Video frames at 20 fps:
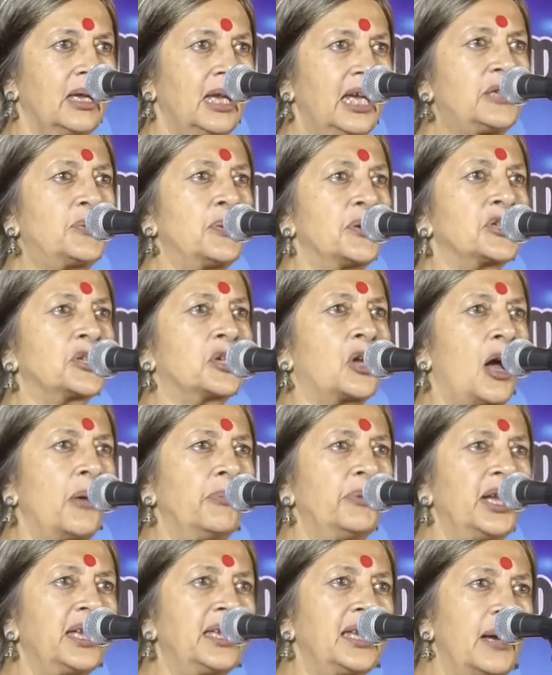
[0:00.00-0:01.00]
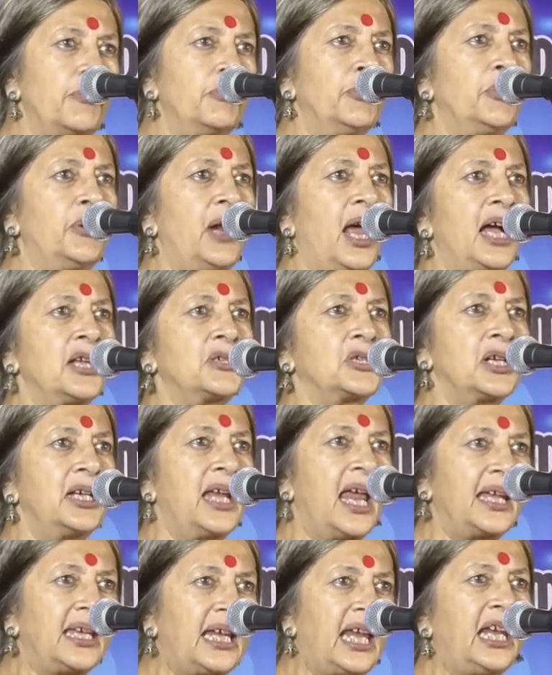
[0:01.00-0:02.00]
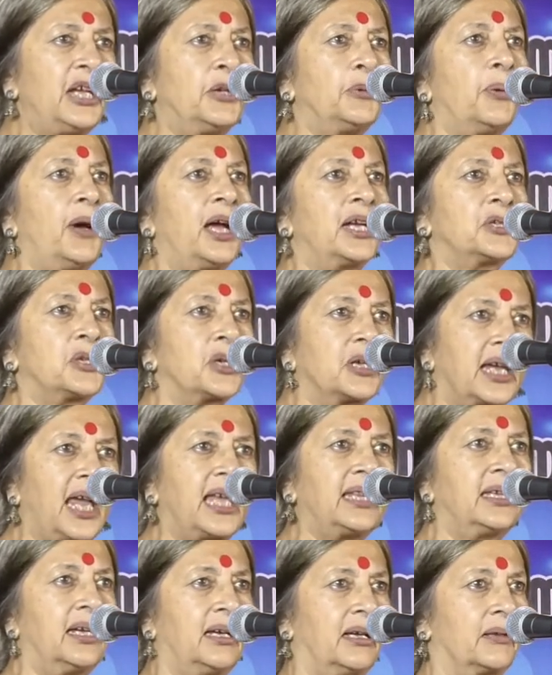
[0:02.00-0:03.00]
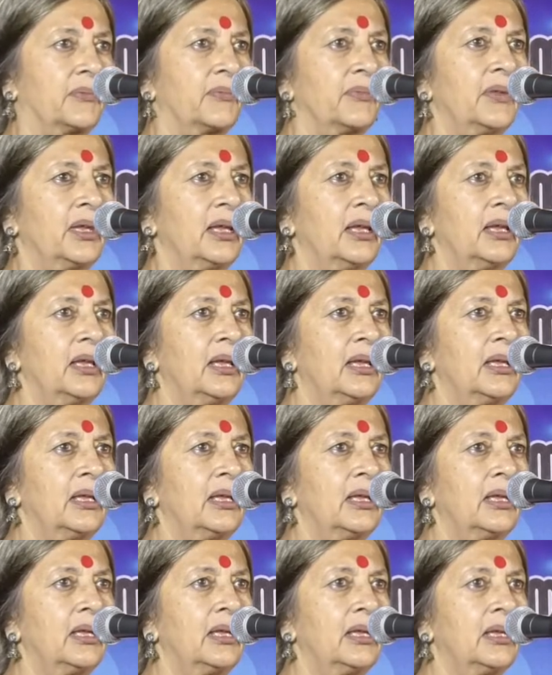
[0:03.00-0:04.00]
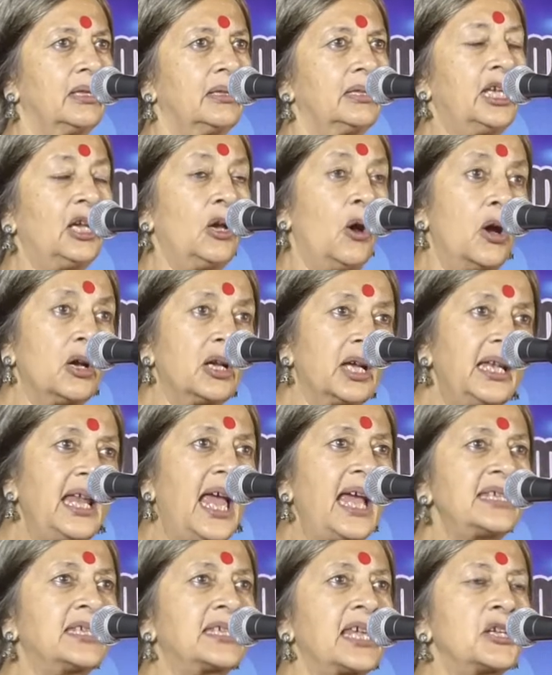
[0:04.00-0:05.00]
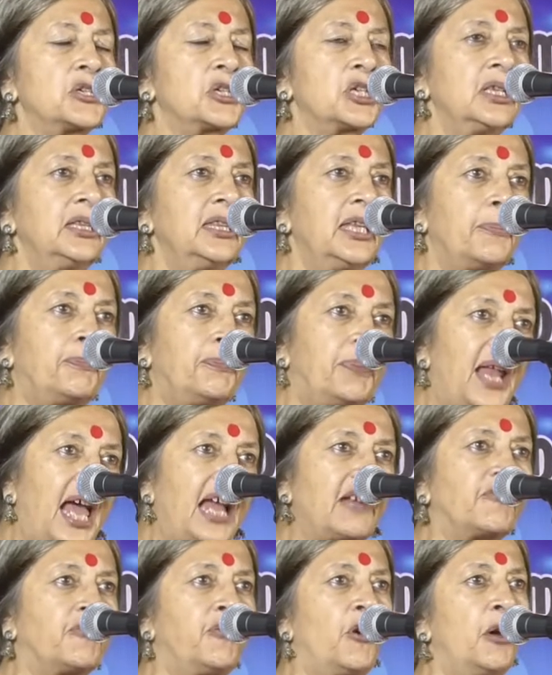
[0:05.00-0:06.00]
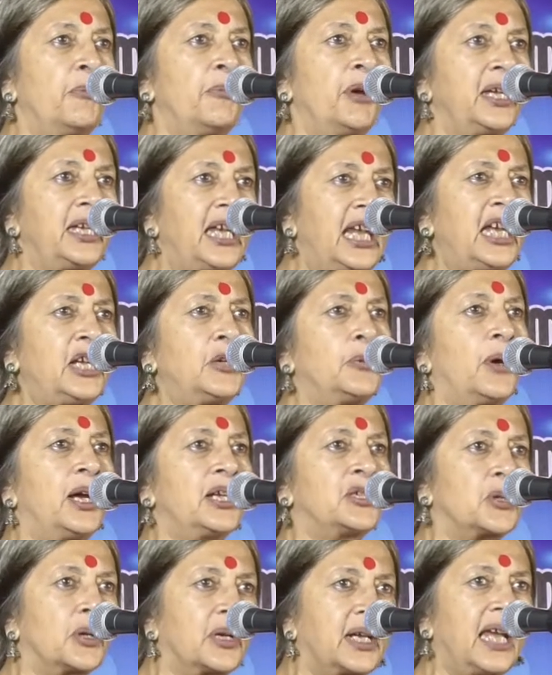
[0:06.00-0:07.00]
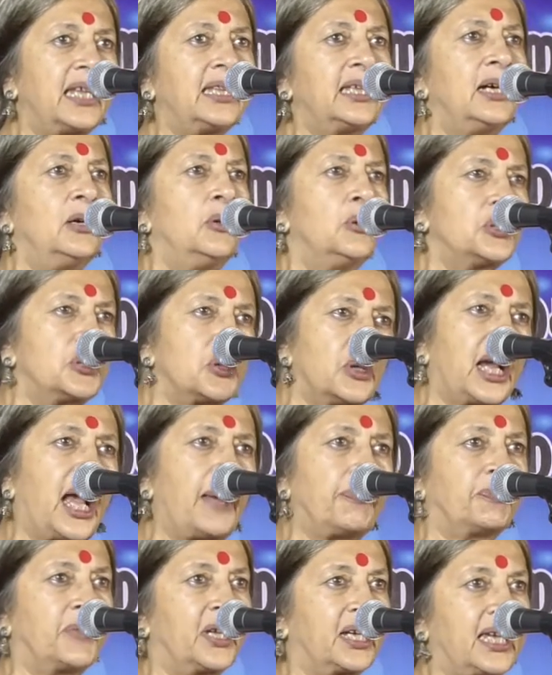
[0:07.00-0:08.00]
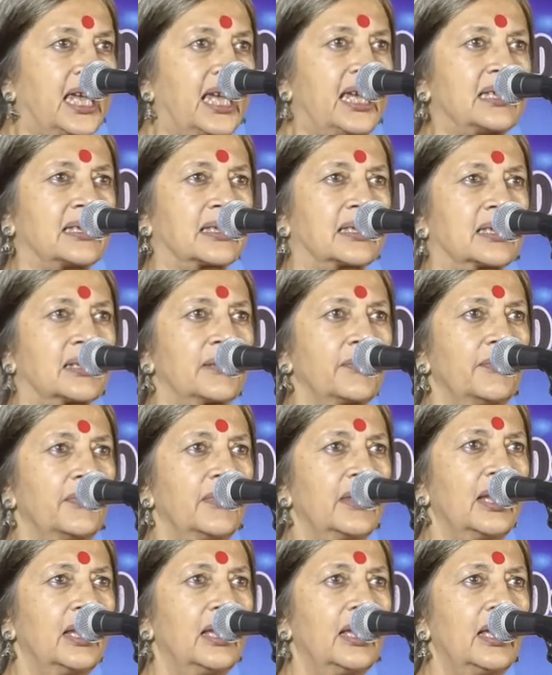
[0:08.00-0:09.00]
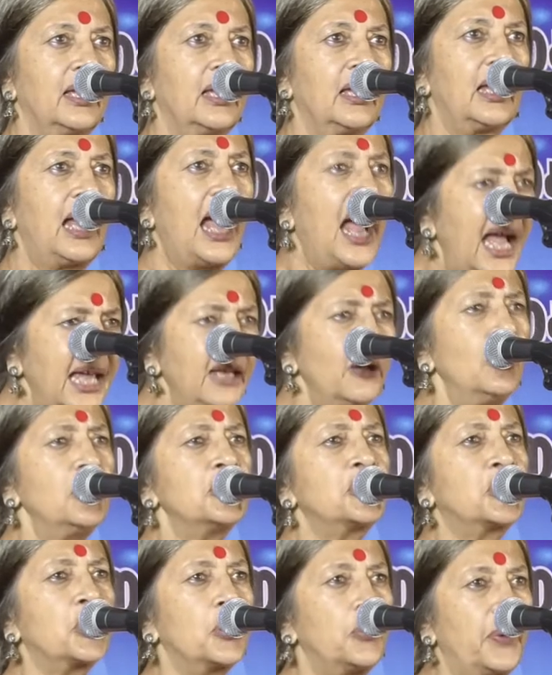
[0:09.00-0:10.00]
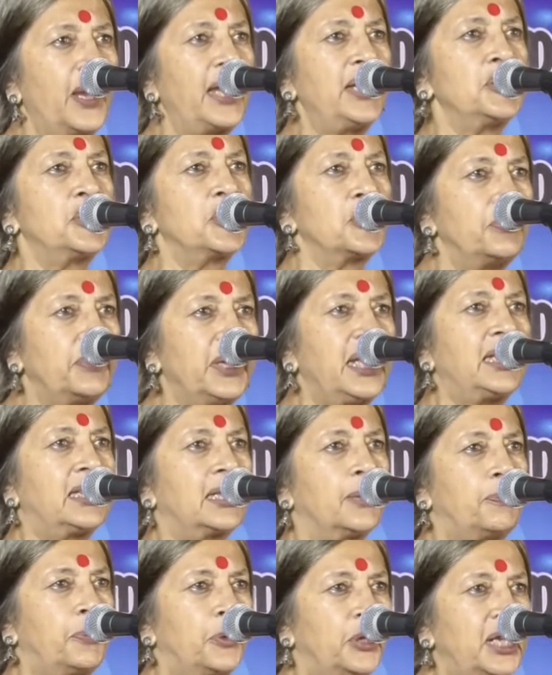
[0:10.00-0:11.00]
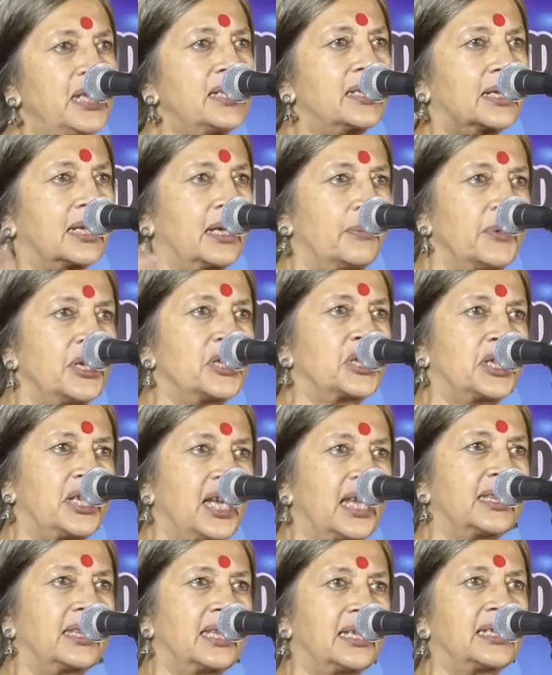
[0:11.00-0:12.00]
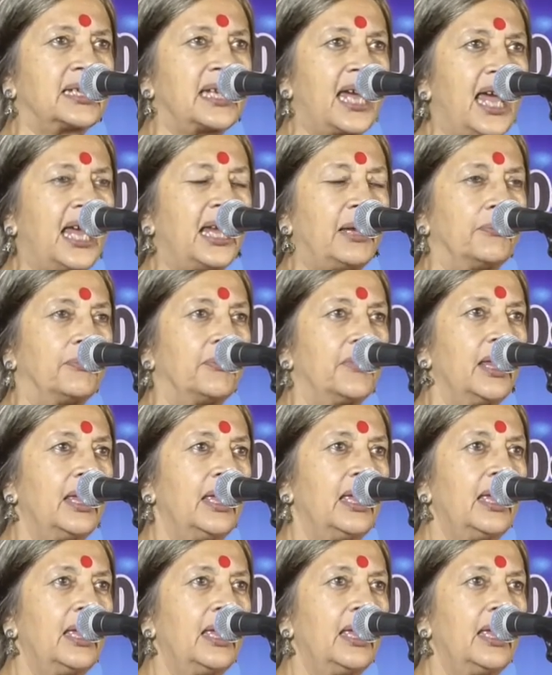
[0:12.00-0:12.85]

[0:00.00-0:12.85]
it was Comrade Namburajan and Aid were together, the organization, the platform and Aid were together who took up the case. I also went to meet the police commissioner at the time,